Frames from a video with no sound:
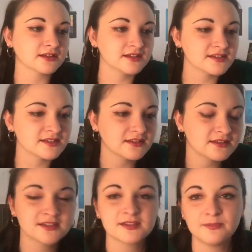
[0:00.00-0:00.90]
Because
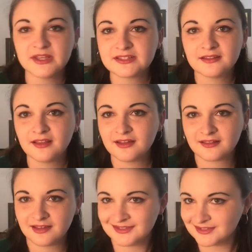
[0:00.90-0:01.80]
it's the best
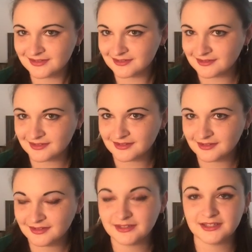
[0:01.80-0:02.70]
line of that song.
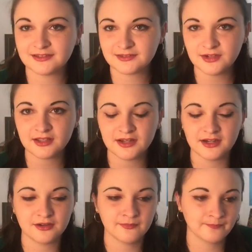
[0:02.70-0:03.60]
And they took it
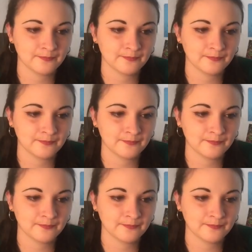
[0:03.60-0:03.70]
out.